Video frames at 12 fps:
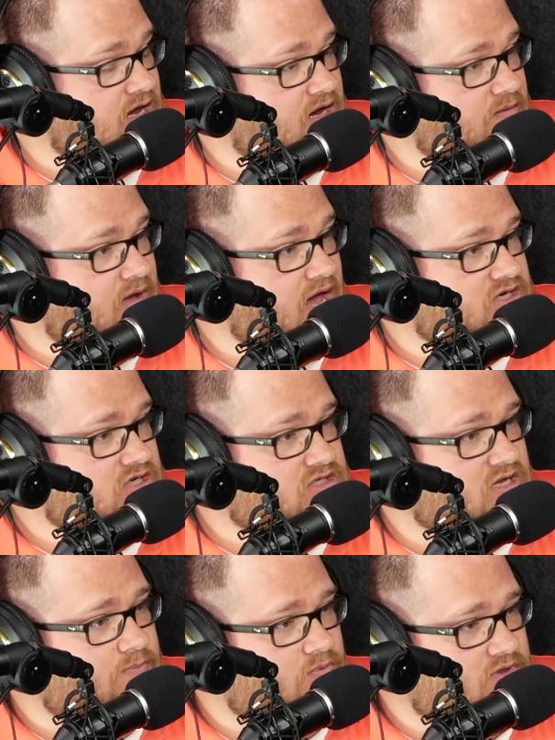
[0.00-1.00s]
of
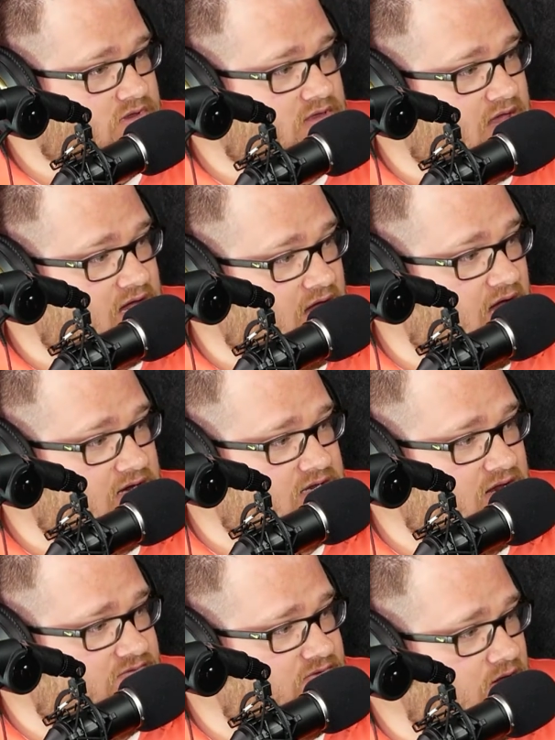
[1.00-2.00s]
matches up within that
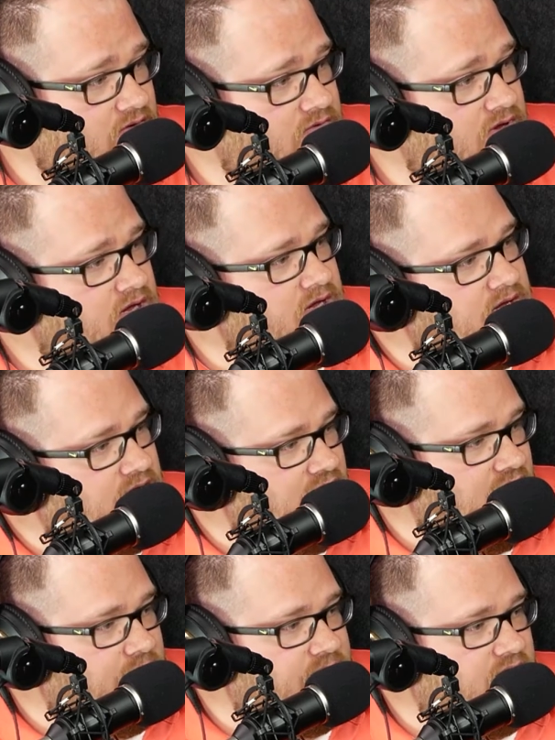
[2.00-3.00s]
content flow mm-hmm.
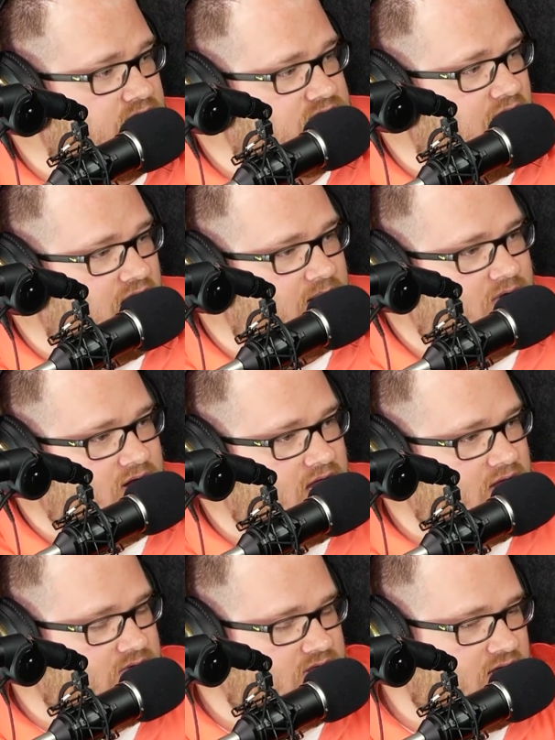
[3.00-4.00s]
um, that I was talking about,
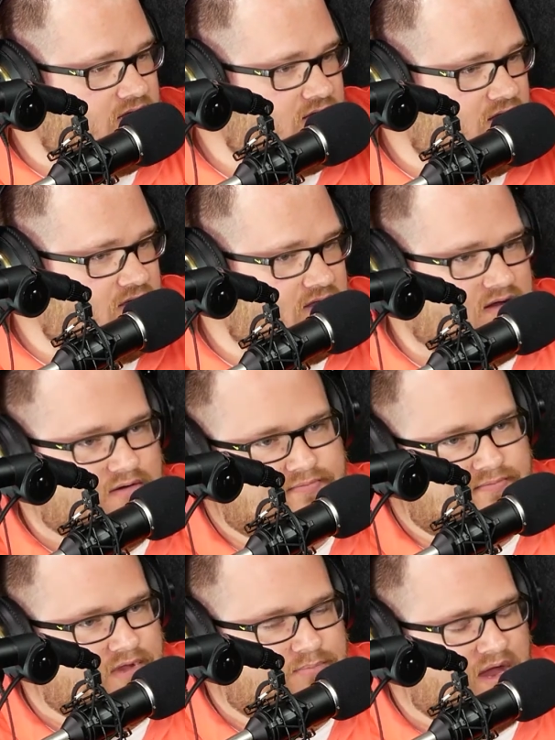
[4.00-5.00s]
kind of like with the you know
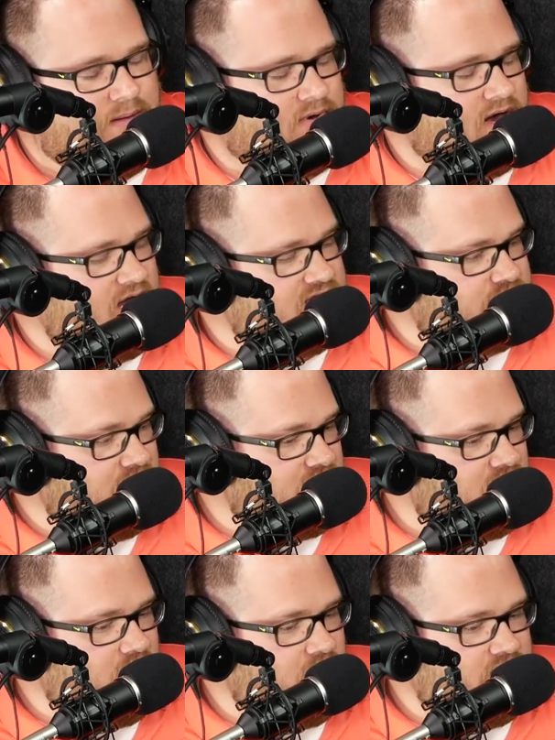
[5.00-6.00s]
the paper aspect
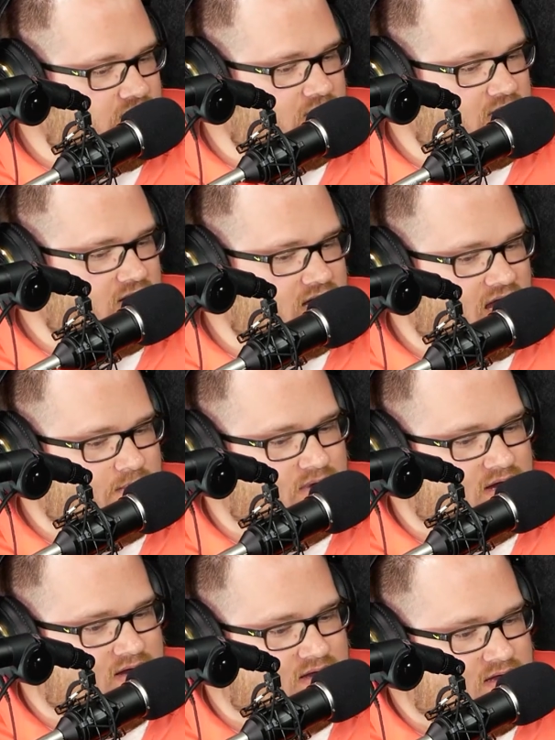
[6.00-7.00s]
or however you want to look at it.
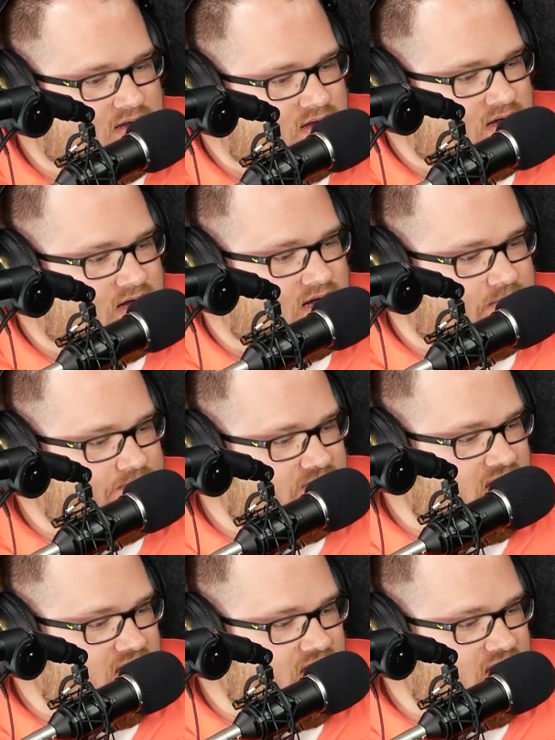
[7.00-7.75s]
But um, yeah,